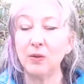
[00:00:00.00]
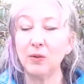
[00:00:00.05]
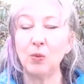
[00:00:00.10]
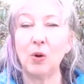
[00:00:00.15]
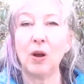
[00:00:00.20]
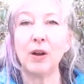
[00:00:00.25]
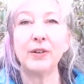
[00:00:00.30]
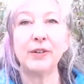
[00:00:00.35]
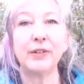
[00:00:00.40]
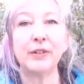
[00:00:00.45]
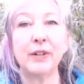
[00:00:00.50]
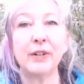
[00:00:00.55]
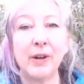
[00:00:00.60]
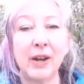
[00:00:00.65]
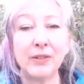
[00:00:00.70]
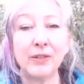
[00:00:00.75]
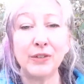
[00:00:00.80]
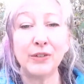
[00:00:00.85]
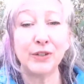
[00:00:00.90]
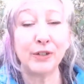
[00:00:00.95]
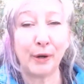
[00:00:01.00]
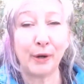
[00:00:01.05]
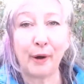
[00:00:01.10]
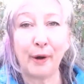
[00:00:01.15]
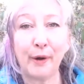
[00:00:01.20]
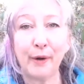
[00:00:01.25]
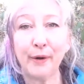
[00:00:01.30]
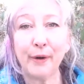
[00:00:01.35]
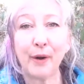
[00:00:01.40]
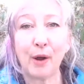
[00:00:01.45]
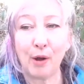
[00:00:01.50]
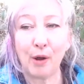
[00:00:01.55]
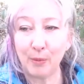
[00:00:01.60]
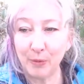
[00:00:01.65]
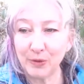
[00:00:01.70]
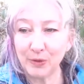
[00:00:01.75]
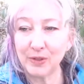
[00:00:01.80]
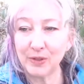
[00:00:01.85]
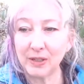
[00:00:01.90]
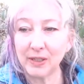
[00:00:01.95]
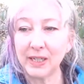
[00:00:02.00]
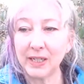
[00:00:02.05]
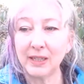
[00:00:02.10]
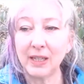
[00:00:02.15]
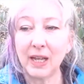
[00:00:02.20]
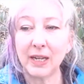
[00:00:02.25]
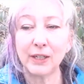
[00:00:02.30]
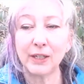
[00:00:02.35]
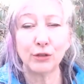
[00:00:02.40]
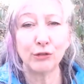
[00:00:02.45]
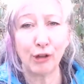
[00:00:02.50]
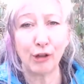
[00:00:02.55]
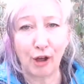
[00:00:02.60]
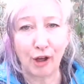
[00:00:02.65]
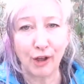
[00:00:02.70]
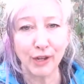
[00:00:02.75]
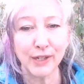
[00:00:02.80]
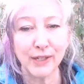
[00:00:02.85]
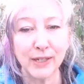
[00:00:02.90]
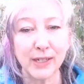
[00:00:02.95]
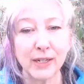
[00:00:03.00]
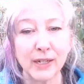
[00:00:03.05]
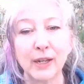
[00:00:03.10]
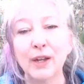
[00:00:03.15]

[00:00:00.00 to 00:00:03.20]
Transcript: wander around your yard, almost looking like you're lost,